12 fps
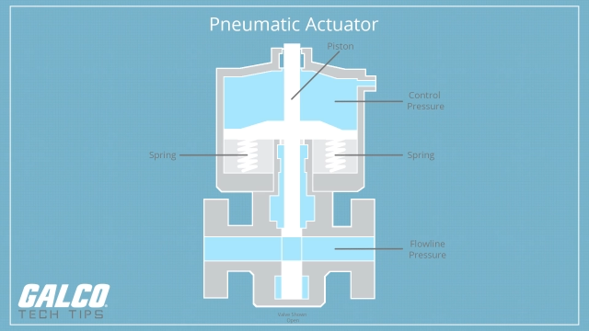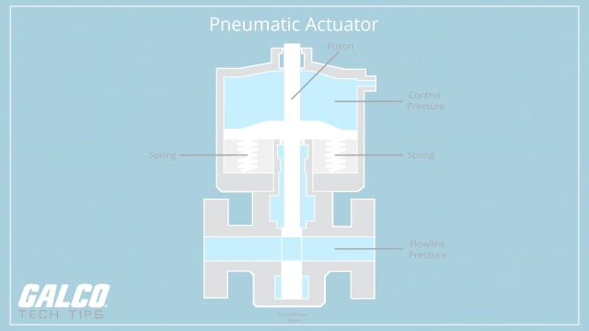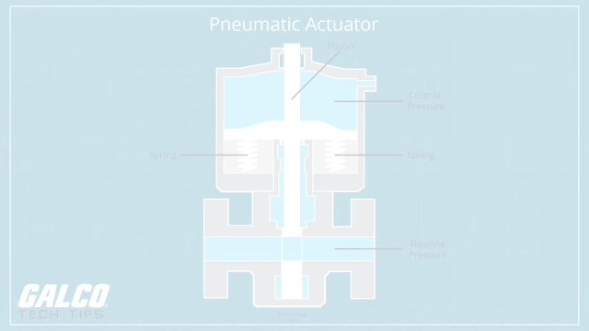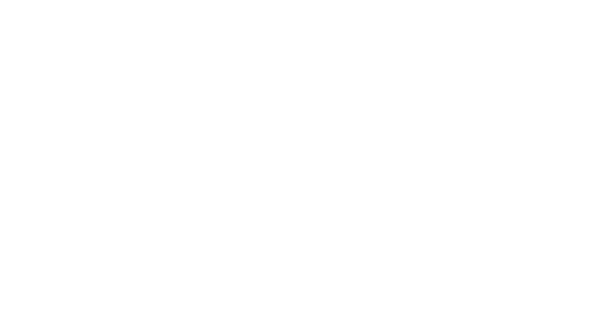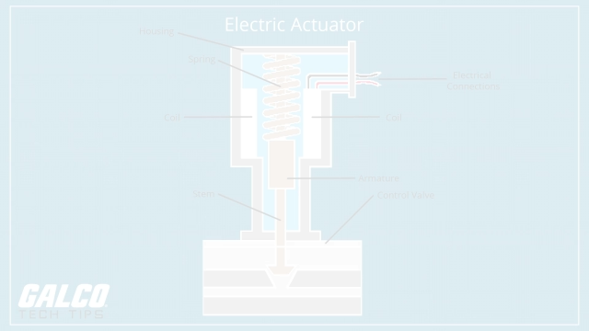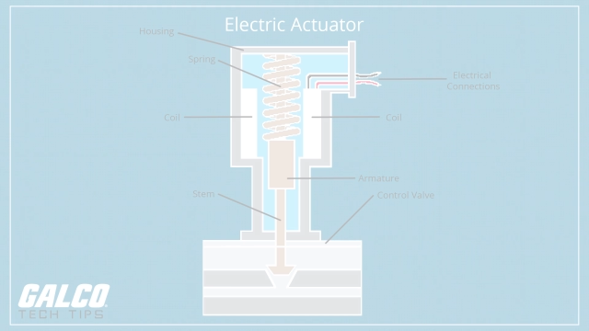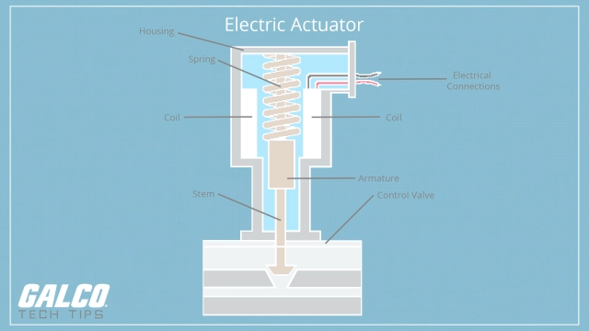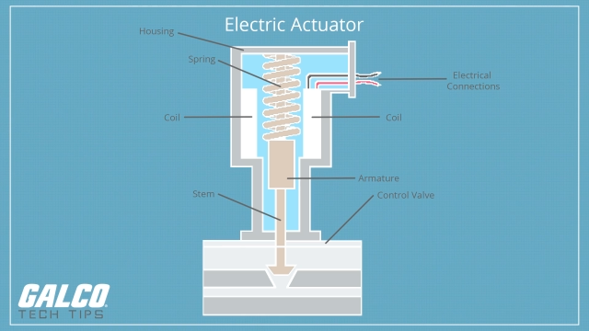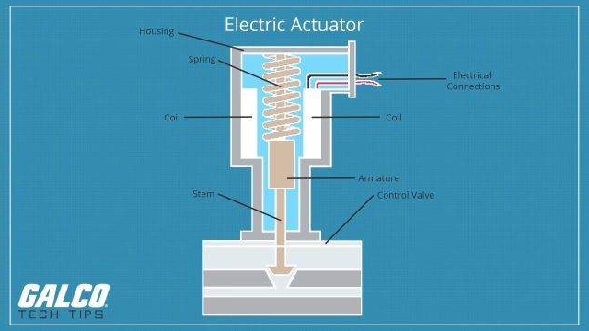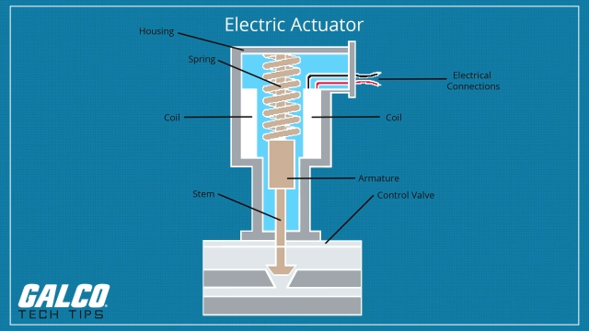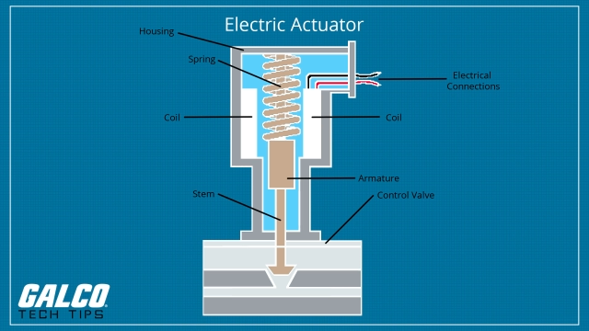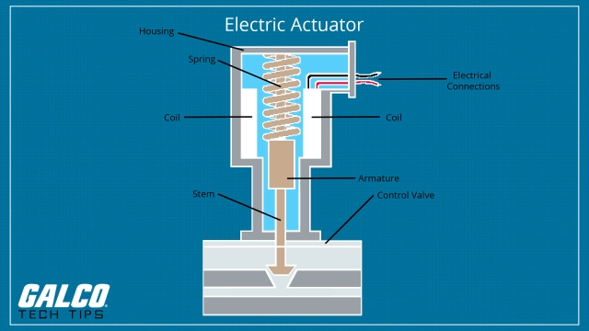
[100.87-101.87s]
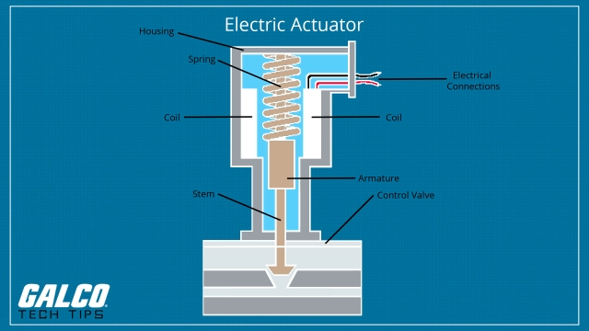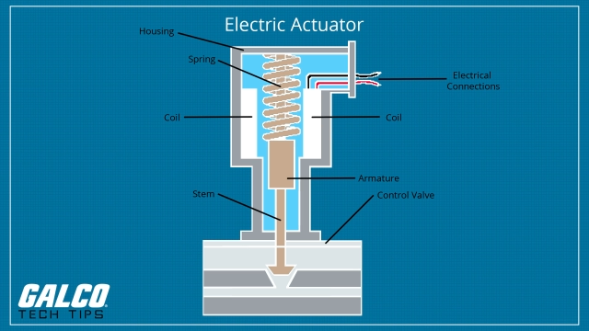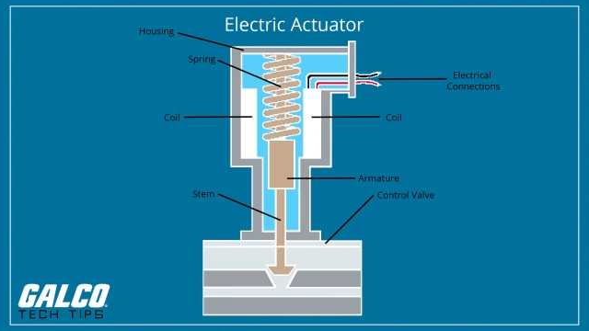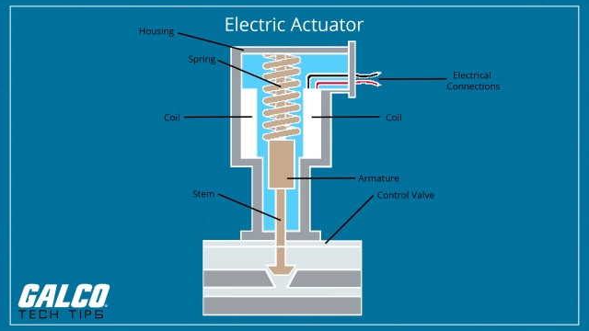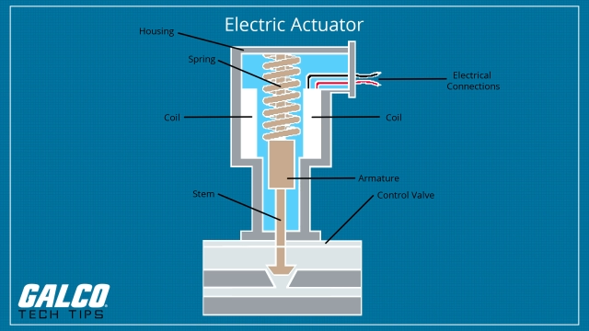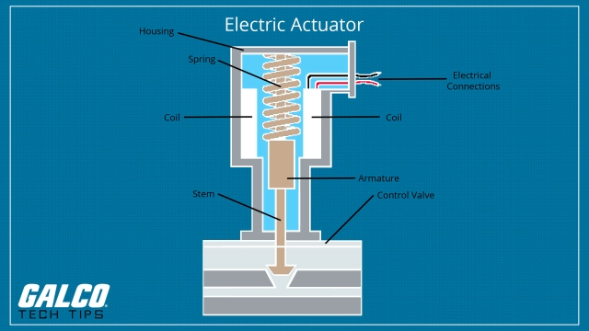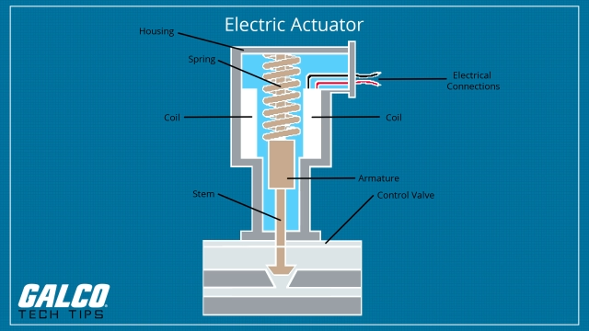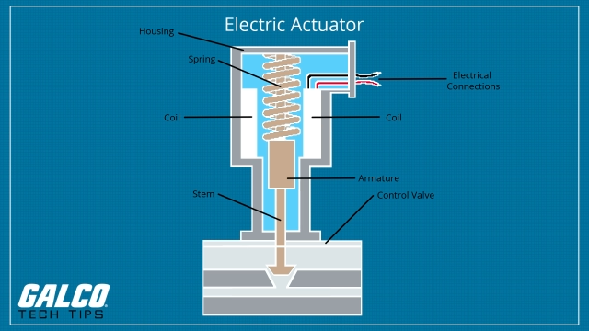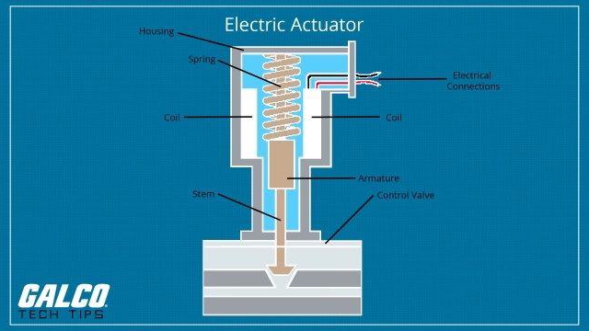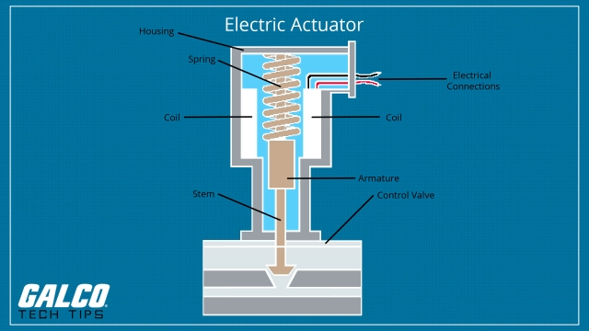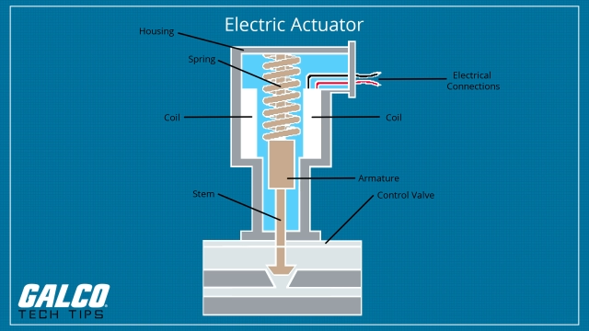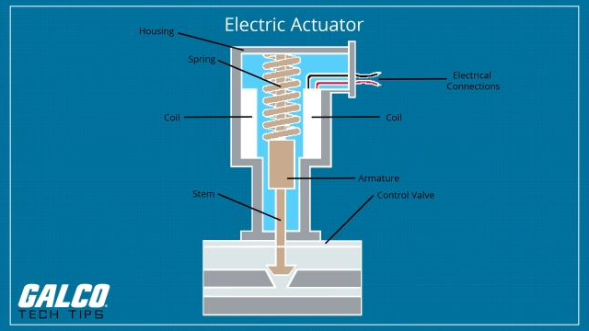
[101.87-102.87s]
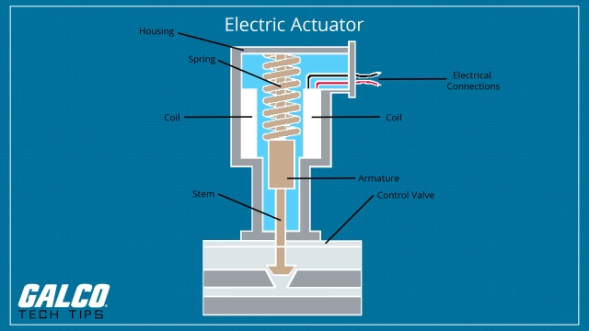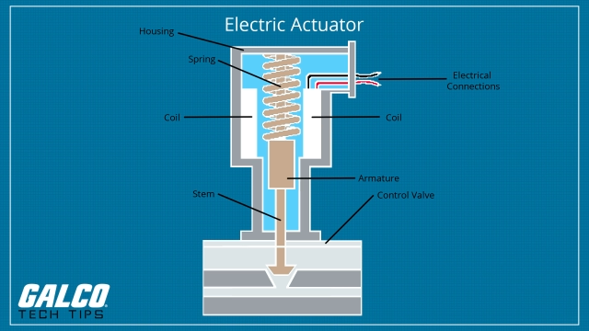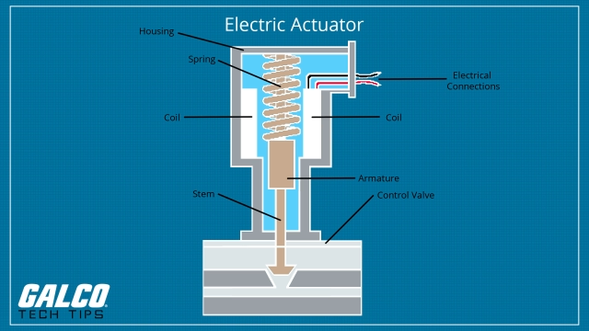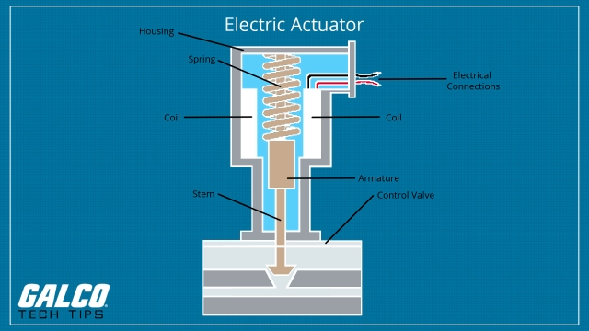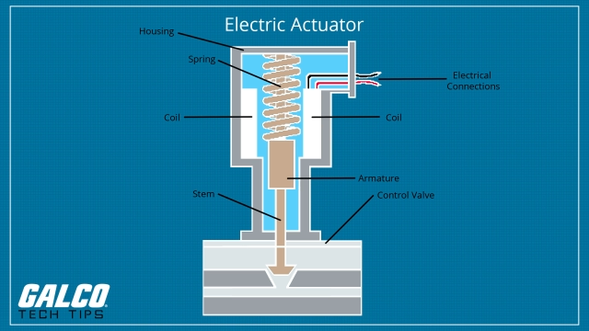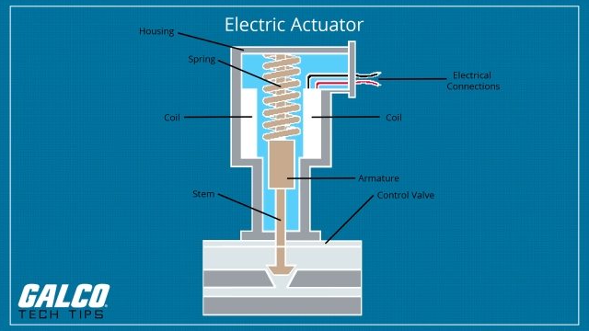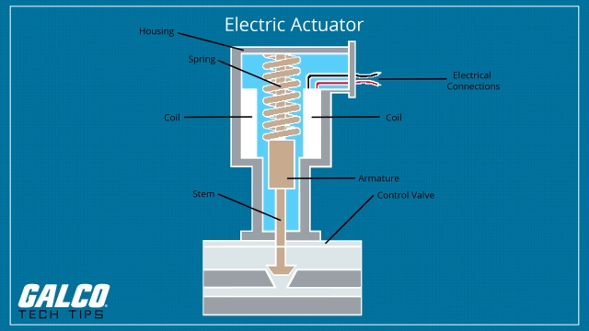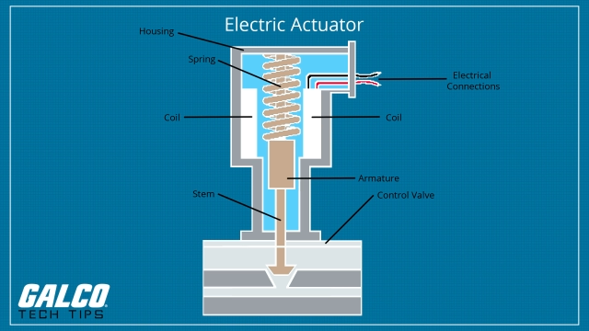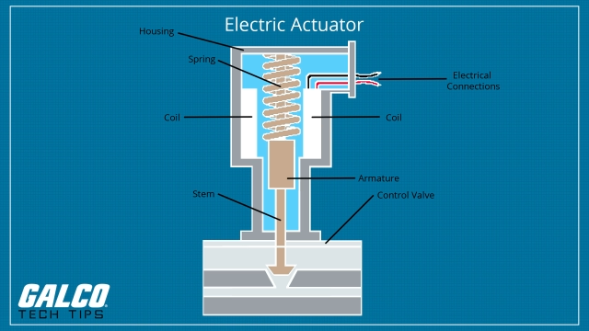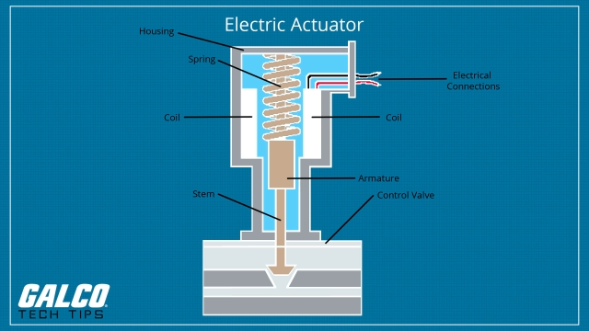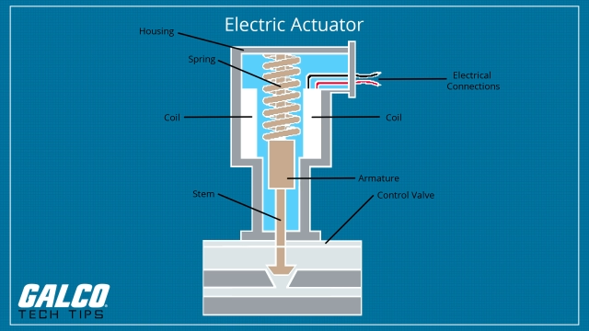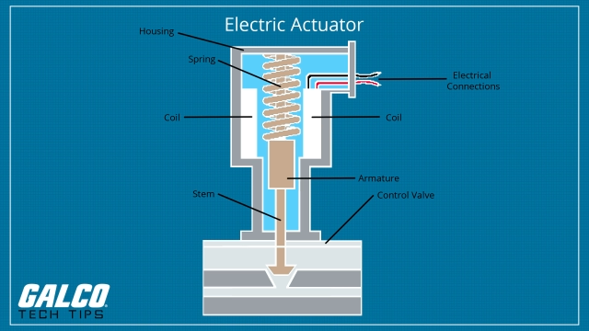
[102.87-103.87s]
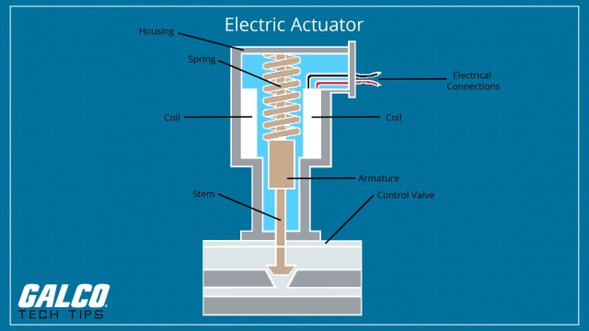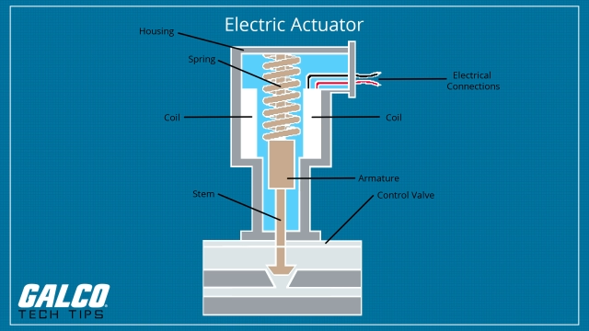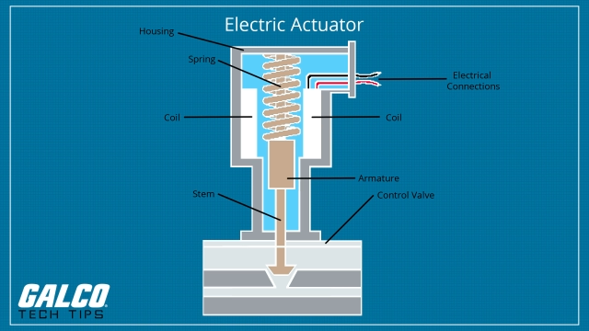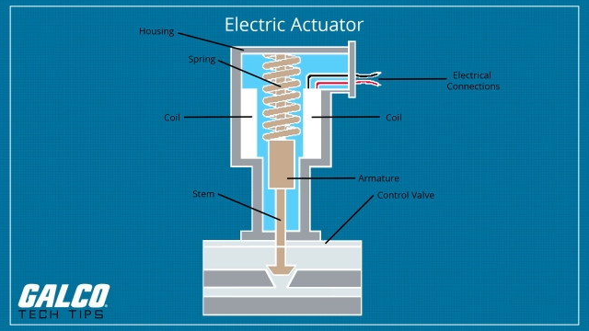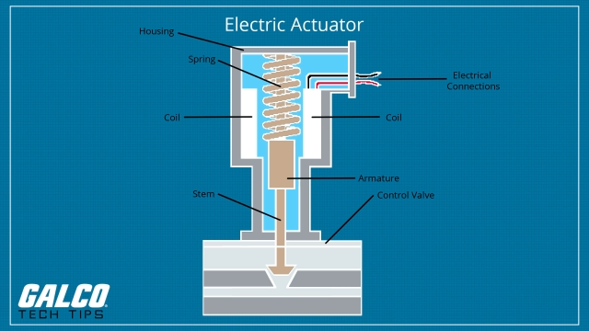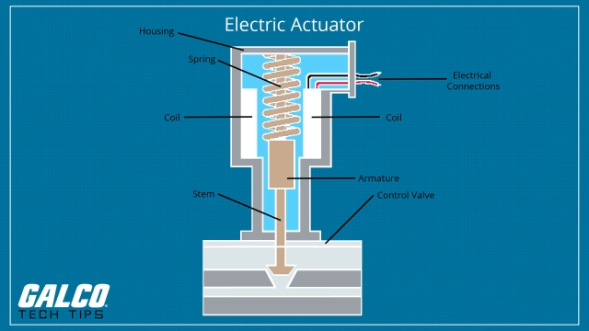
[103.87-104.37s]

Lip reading: (no speaker visible)